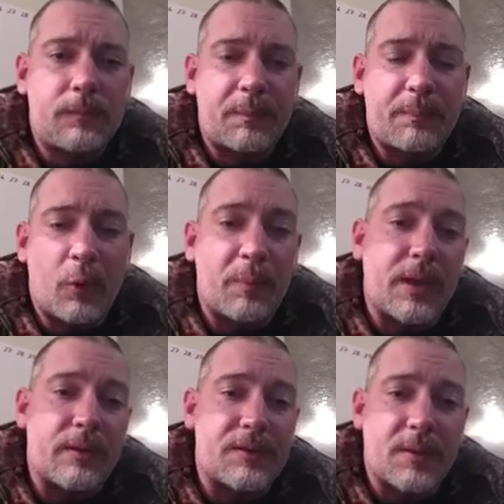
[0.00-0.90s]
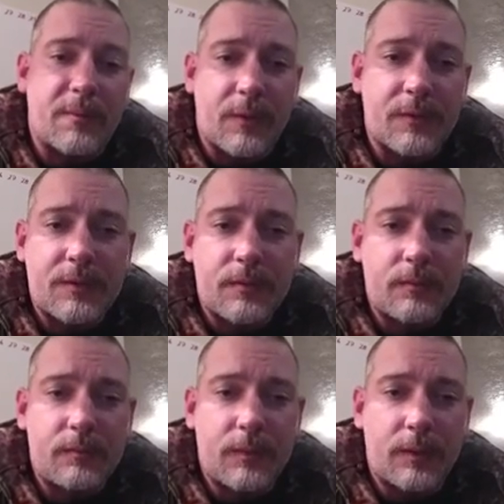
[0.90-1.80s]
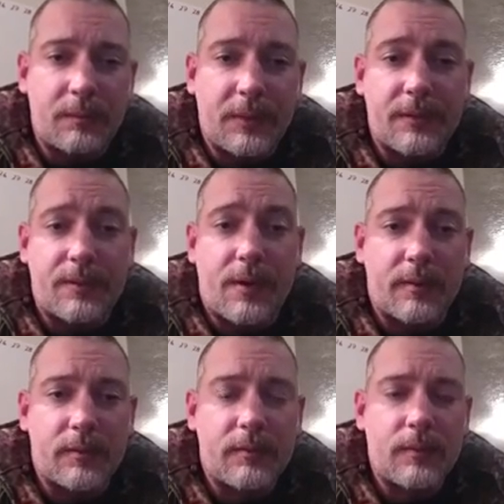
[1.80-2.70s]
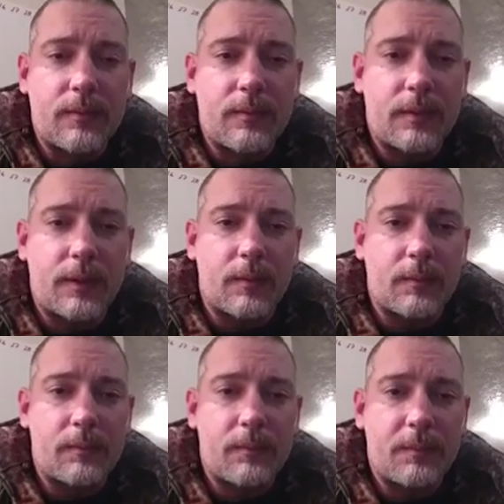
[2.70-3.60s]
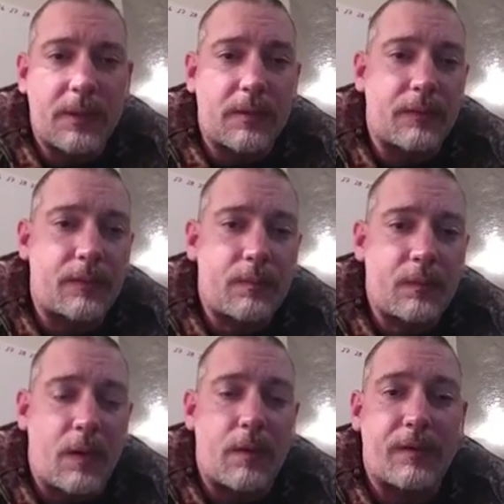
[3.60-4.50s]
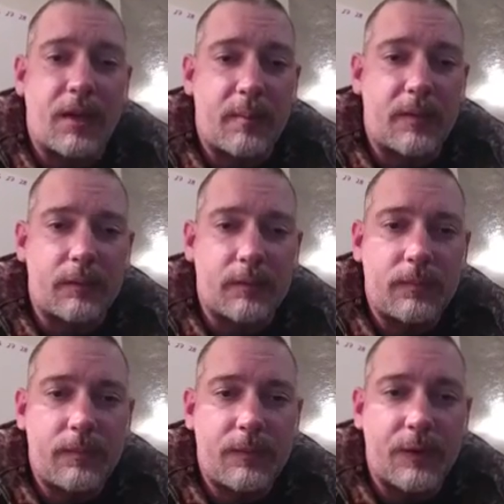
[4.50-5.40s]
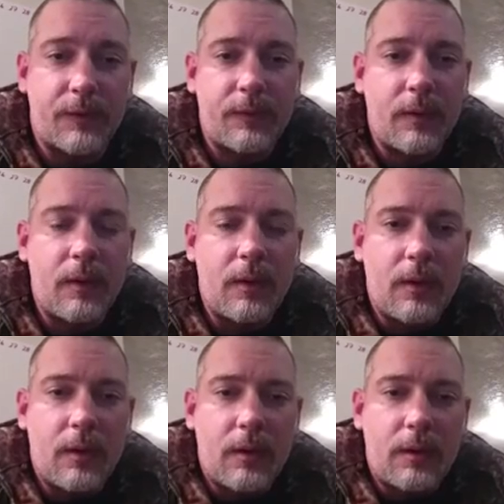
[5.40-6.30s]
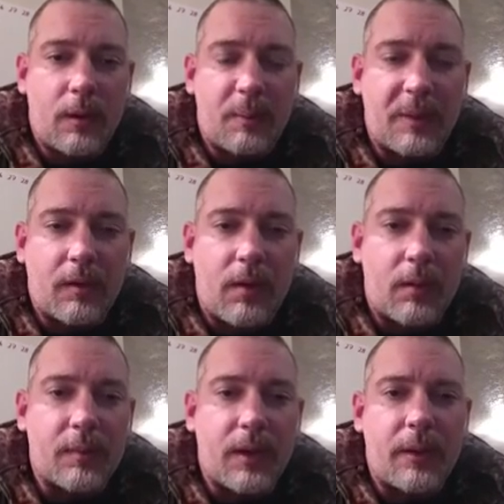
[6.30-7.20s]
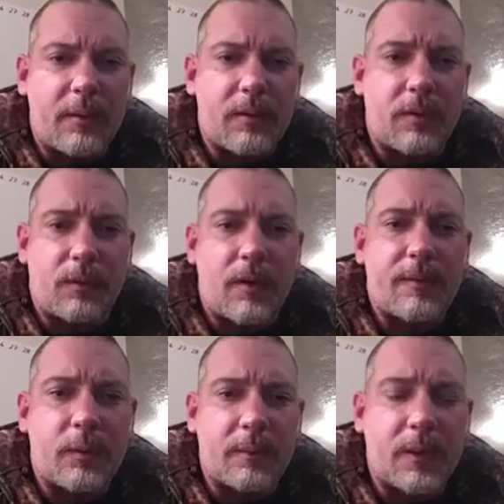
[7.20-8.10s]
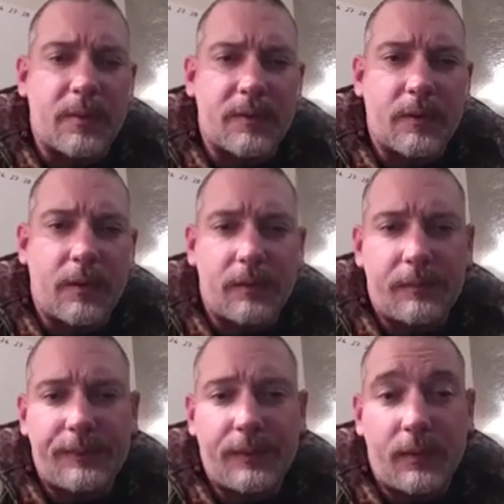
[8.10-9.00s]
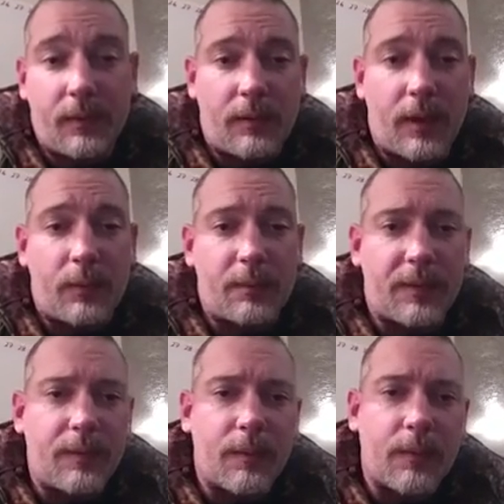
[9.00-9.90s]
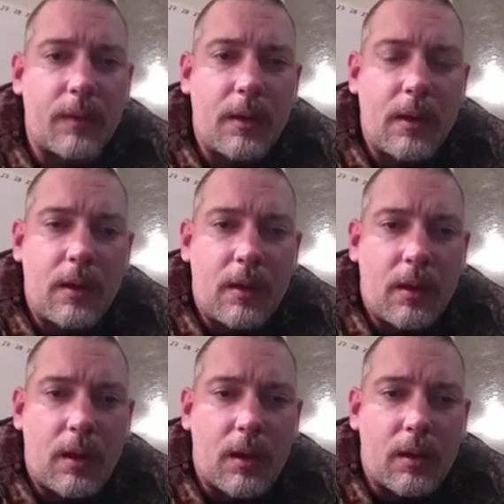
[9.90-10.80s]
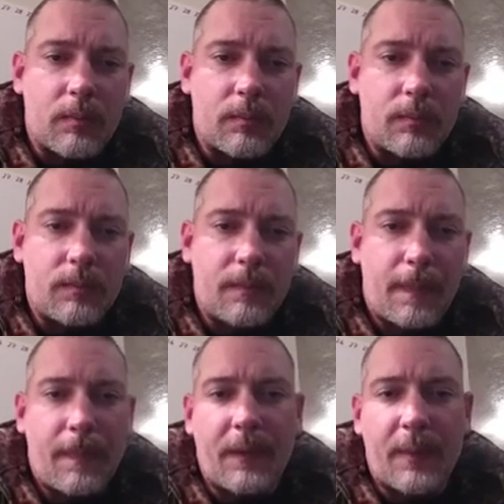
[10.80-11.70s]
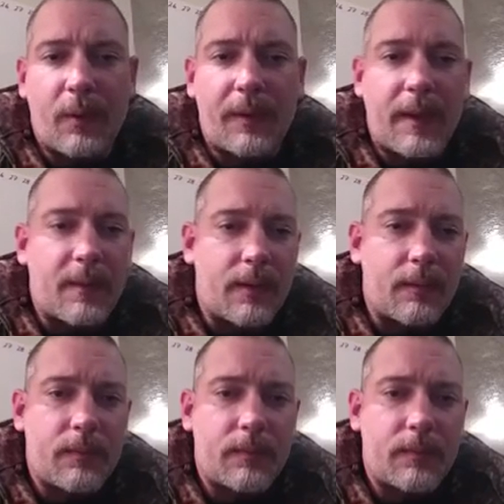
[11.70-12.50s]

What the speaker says: pulled me out of the Jeep first, being a driver, being as tall as I am and such, being armed. Yeah, they were a little rougher with me, but I would be too. Then they pulled Ammon out,